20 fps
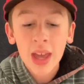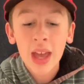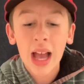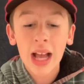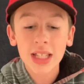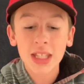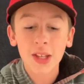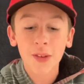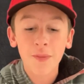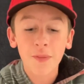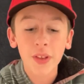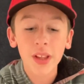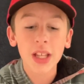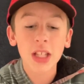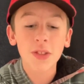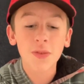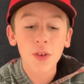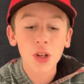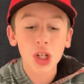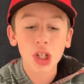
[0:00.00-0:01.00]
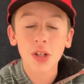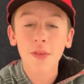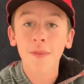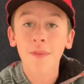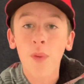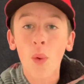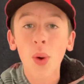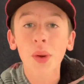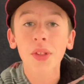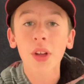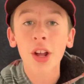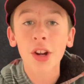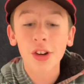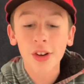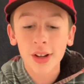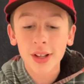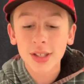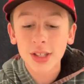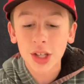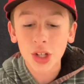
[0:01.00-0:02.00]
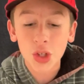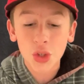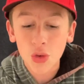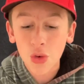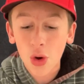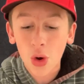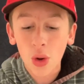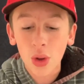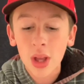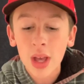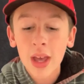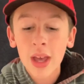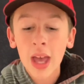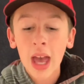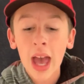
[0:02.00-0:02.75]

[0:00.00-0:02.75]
as the Phillies finished fourth under his control,